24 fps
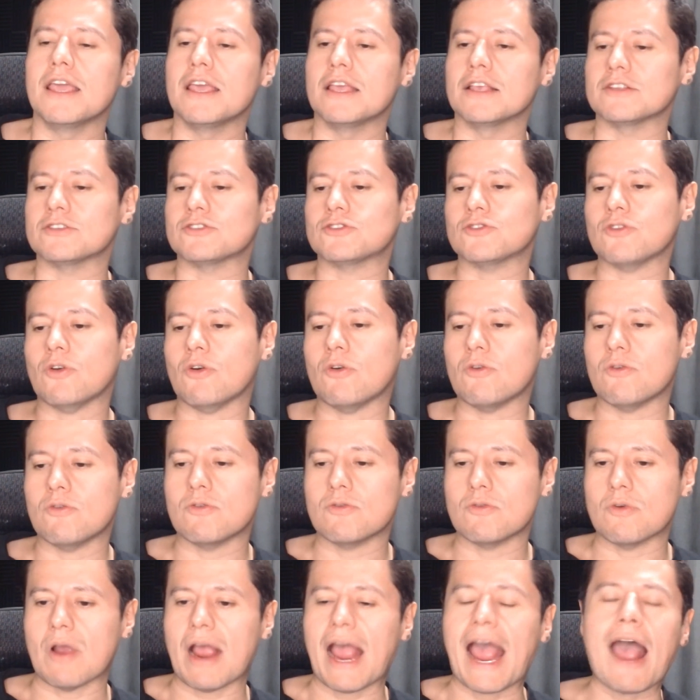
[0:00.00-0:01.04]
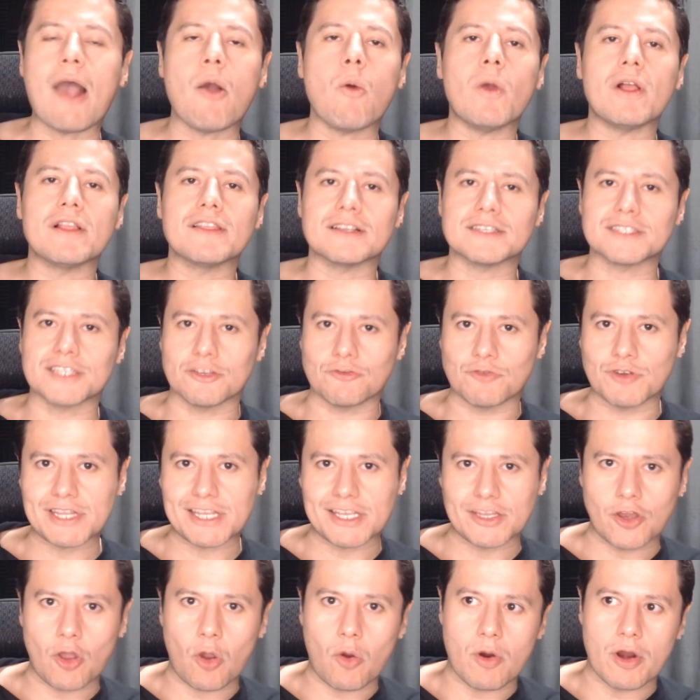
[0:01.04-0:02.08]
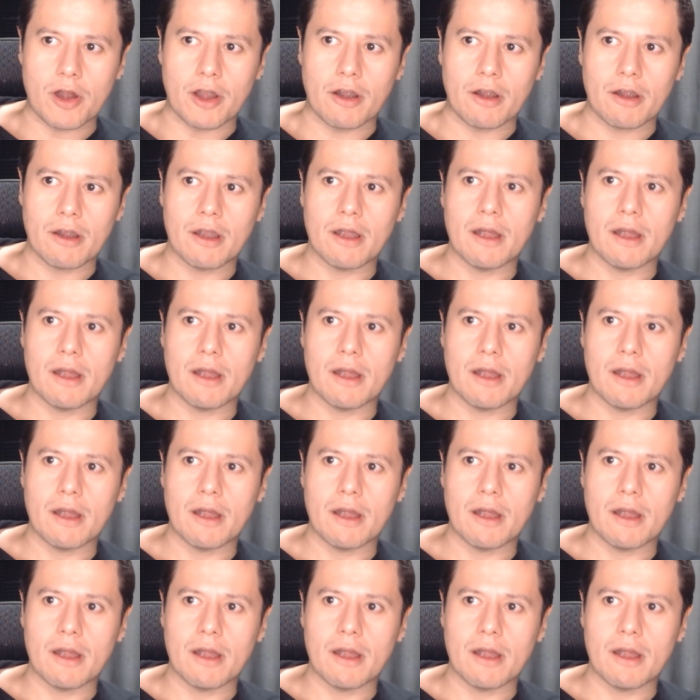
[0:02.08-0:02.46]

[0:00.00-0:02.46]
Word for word: So how well does he really know her?